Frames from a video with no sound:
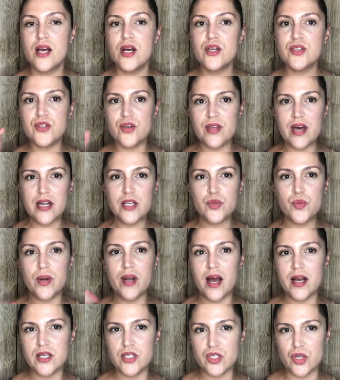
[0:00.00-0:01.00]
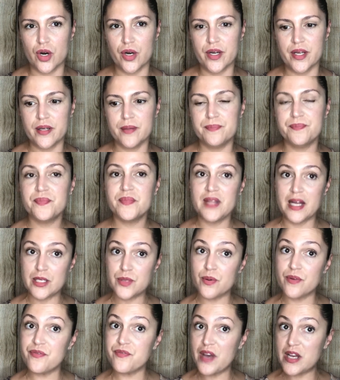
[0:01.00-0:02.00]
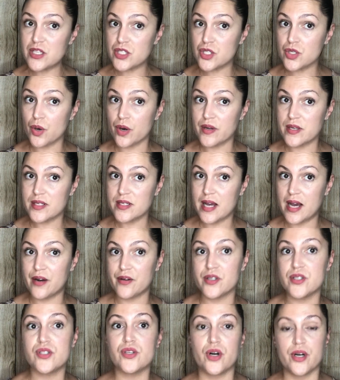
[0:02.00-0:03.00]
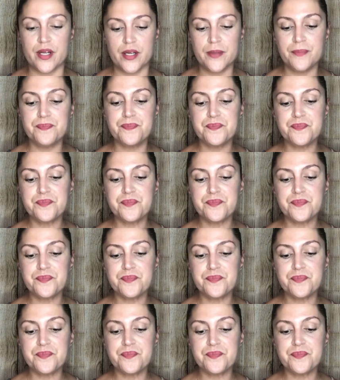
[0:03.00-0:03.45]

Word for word: So that is when I started. That's when Facetory started.